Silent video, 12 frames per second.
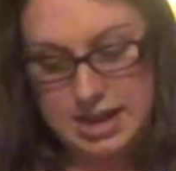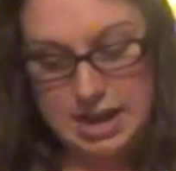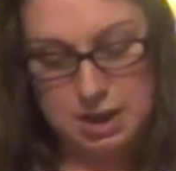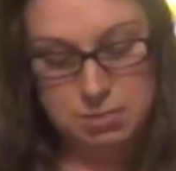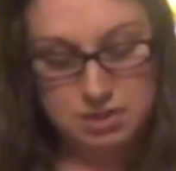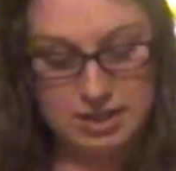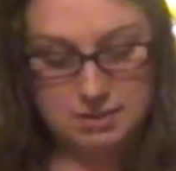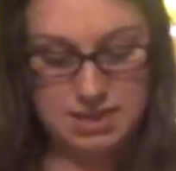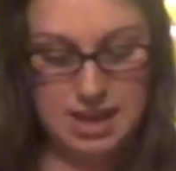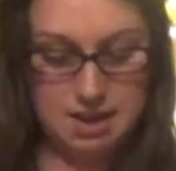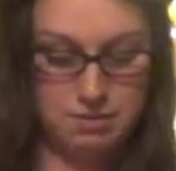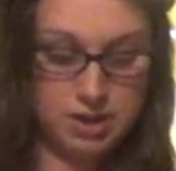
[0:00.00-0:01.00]
and I believe
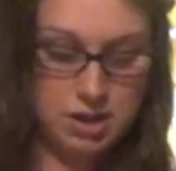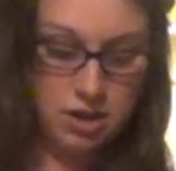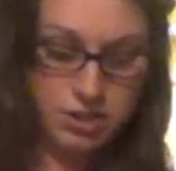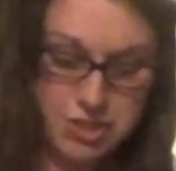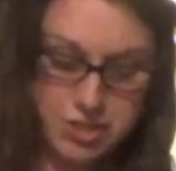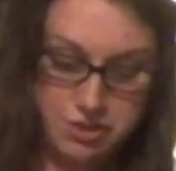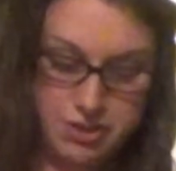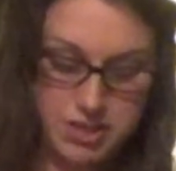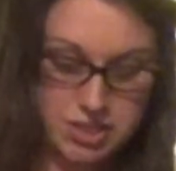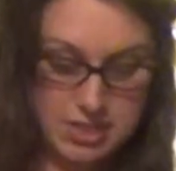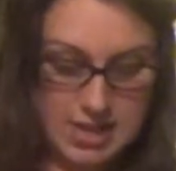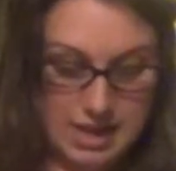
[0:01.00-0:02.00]
that every college
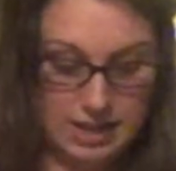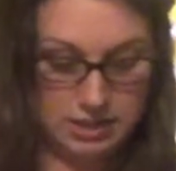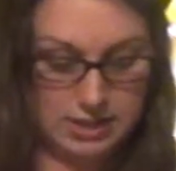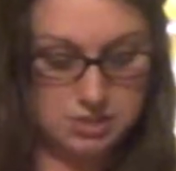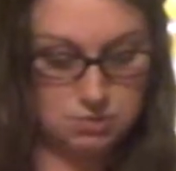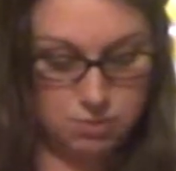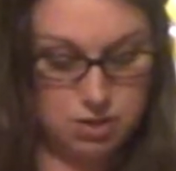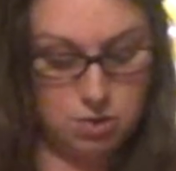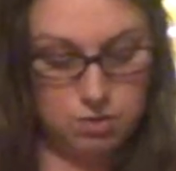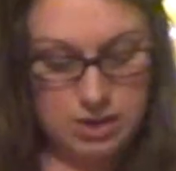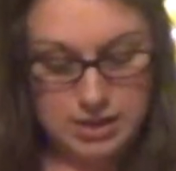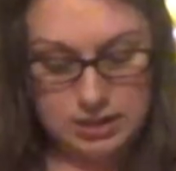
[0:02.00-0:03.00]
student should take at least one
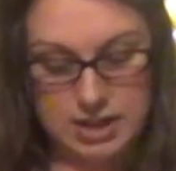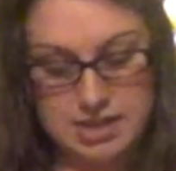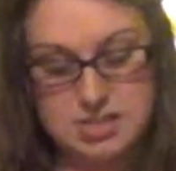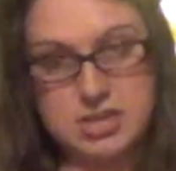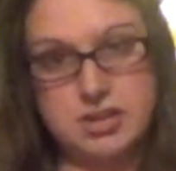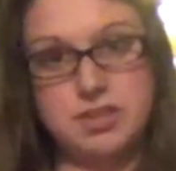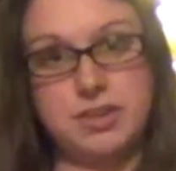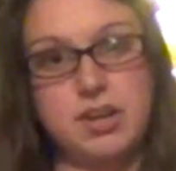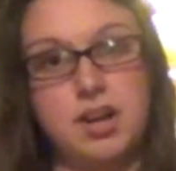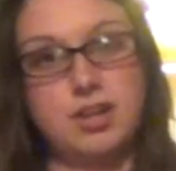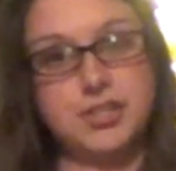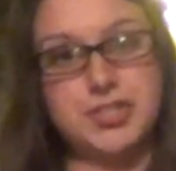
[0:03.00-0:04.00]
online class during their
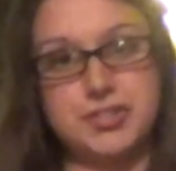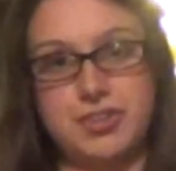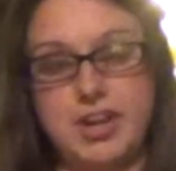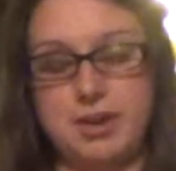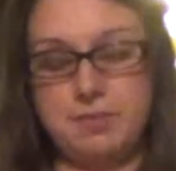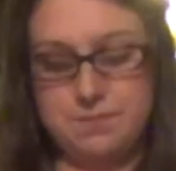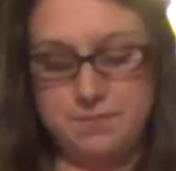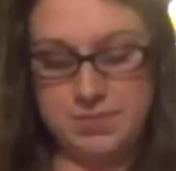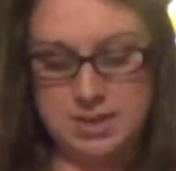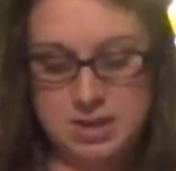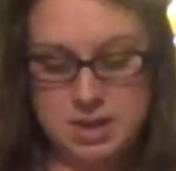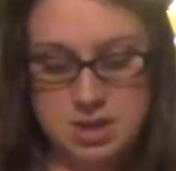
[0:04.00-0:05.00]
college career.
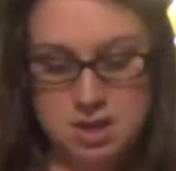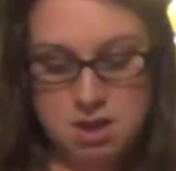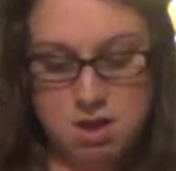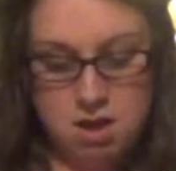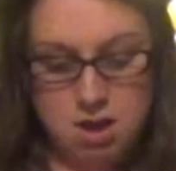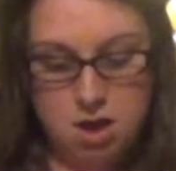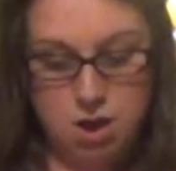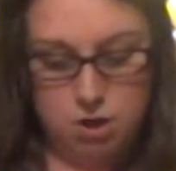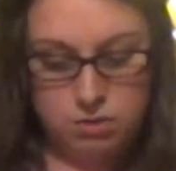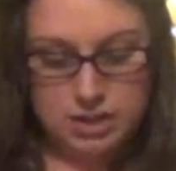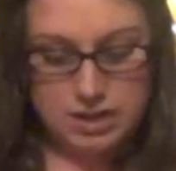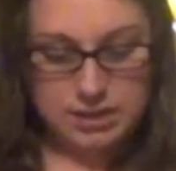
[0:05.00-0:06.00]

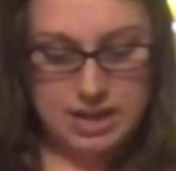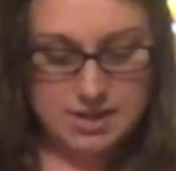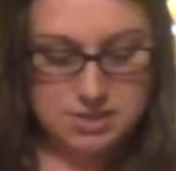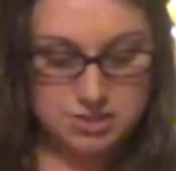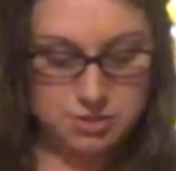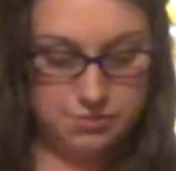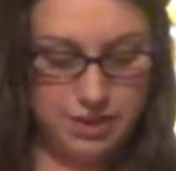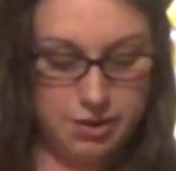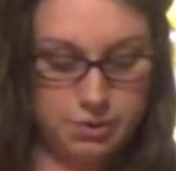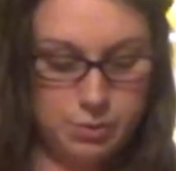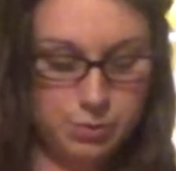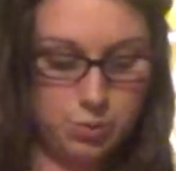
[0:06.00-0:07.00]
Online classes are
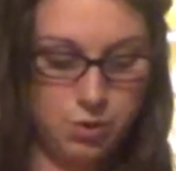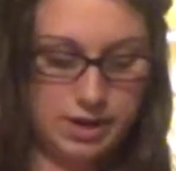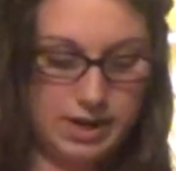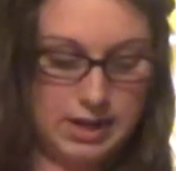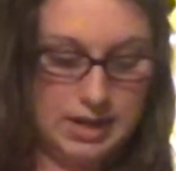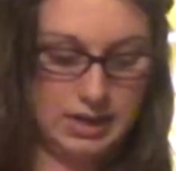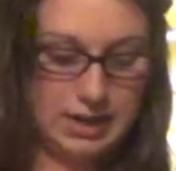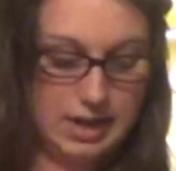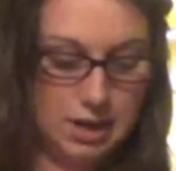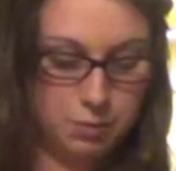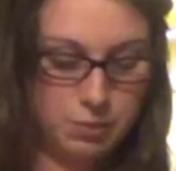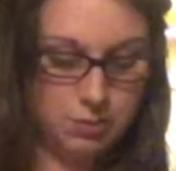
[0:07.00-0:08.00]
very rewarding and can
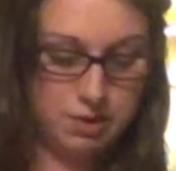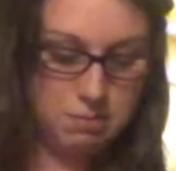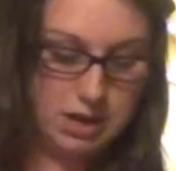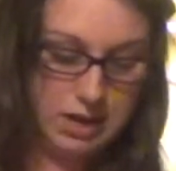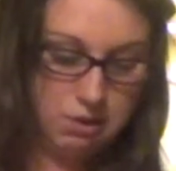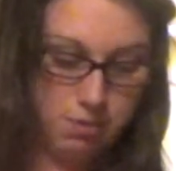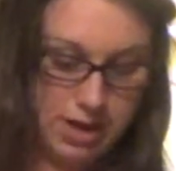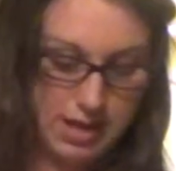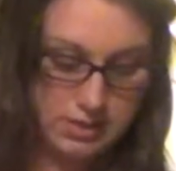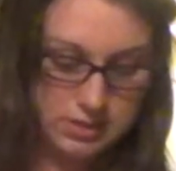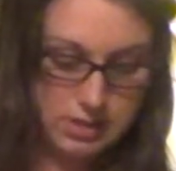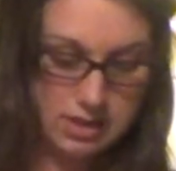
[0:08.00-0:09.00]
help you in many
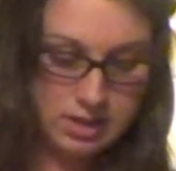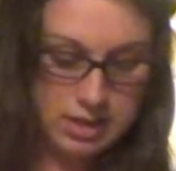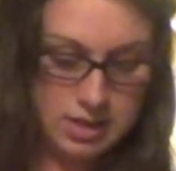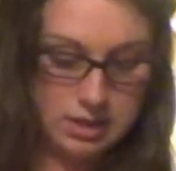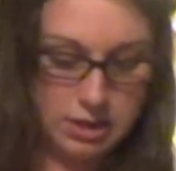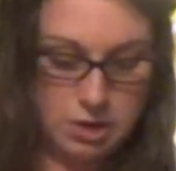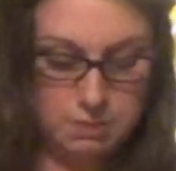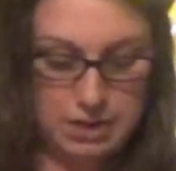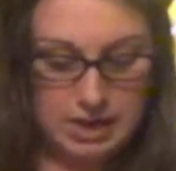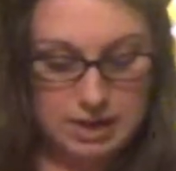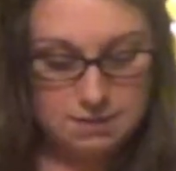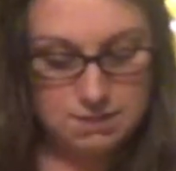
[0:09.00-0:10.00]
ways. There are
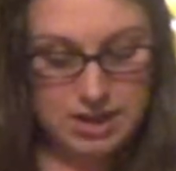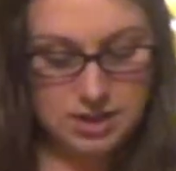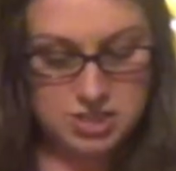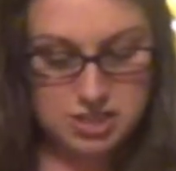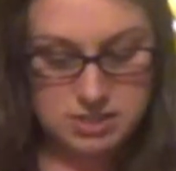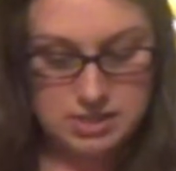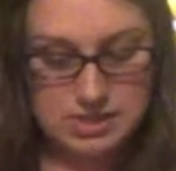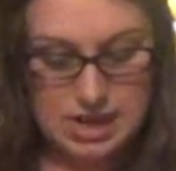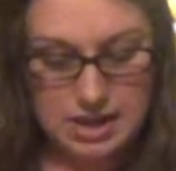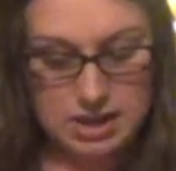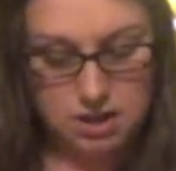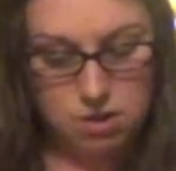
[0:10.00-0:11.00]
many advantages to
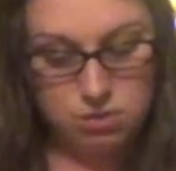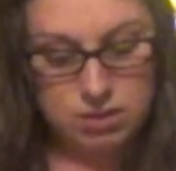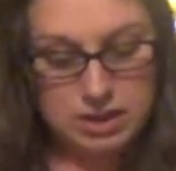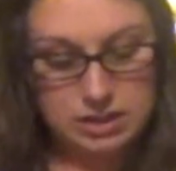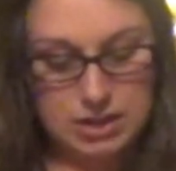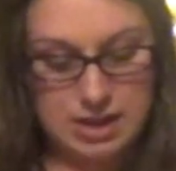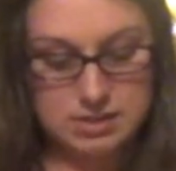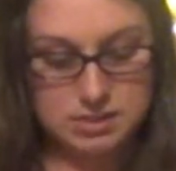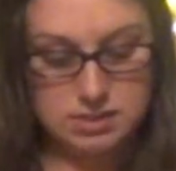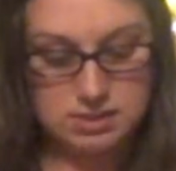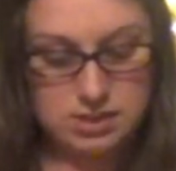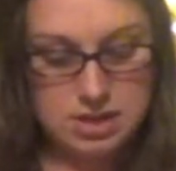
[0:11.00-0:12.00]
taking online
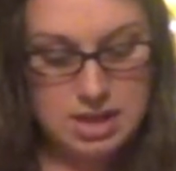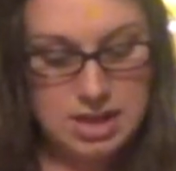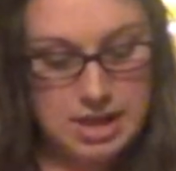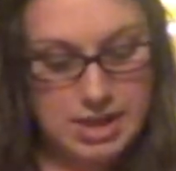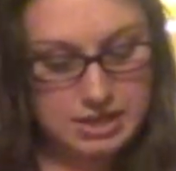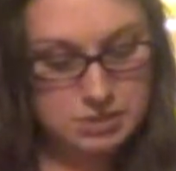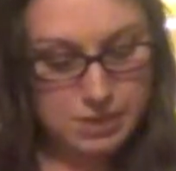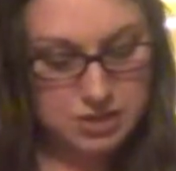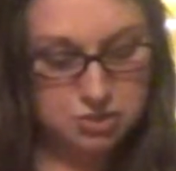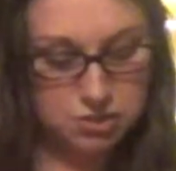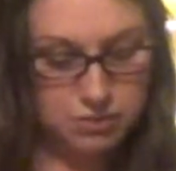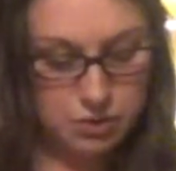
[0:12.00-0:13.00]
classes,
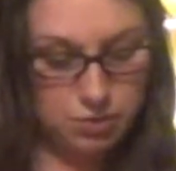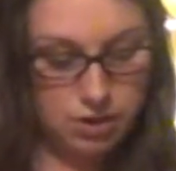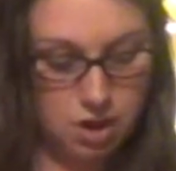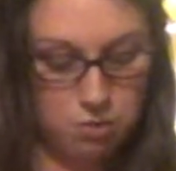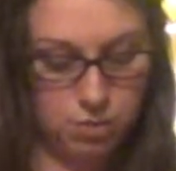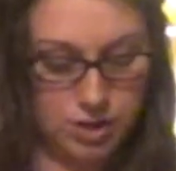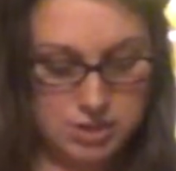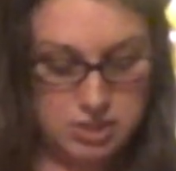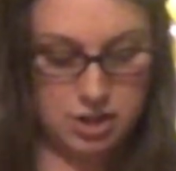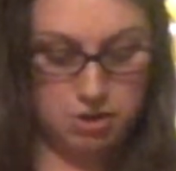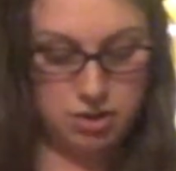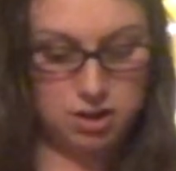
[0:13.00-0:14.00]
especially if you are not wanting to
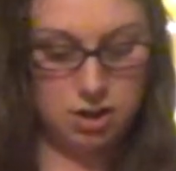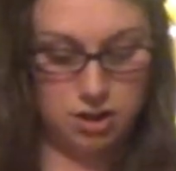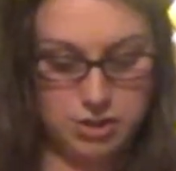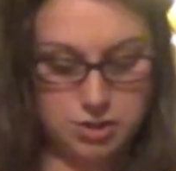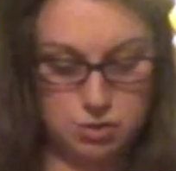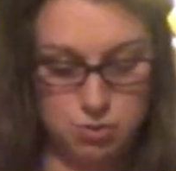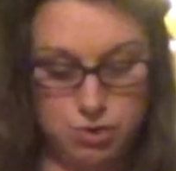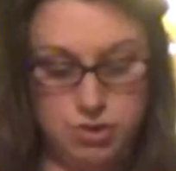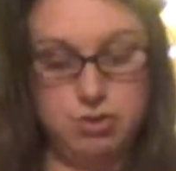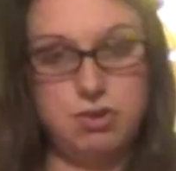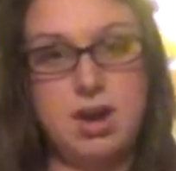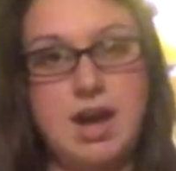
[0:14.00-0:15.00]
go to college or
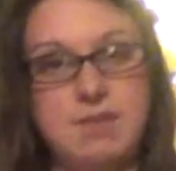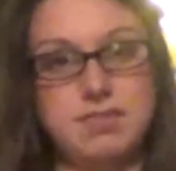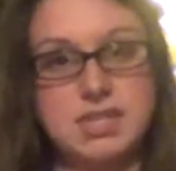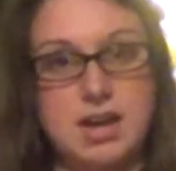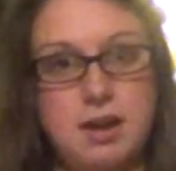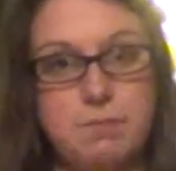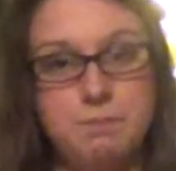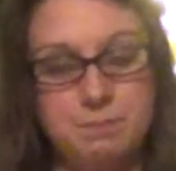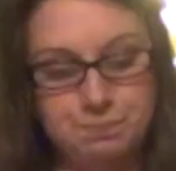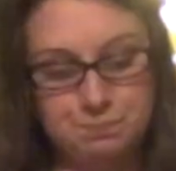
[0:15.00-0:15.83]
you do not have the time.